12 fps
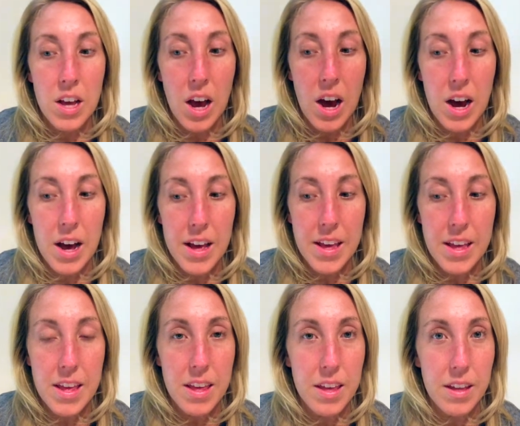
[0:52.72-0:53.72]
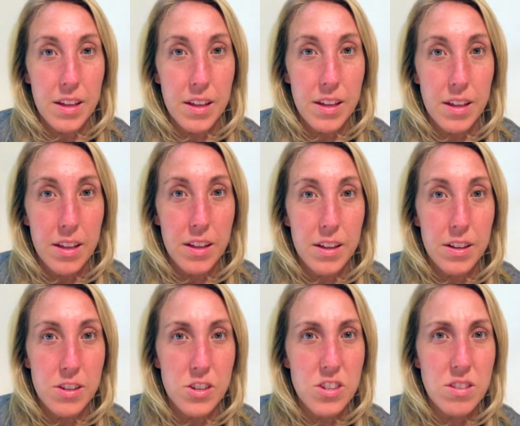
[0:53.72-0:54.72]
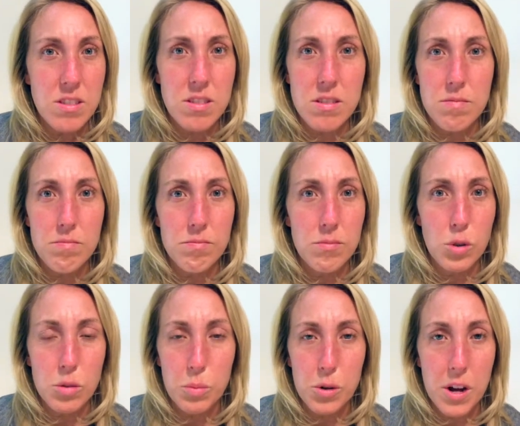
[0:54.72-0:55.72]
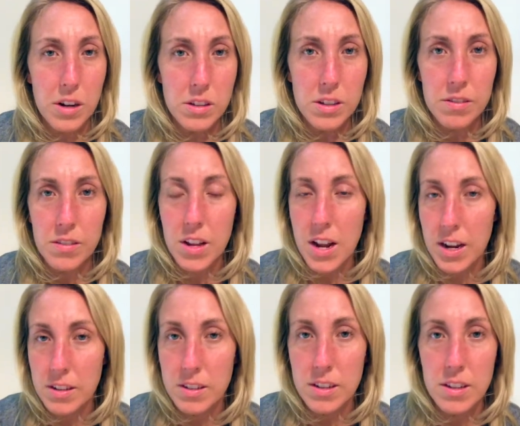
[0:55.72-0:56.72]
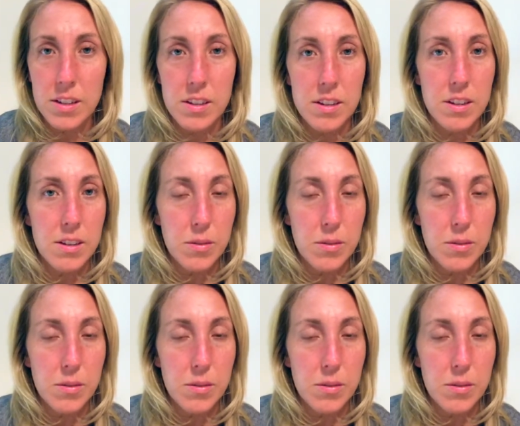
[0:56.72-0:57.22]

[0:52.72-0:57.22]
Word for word: I just was productive, connected,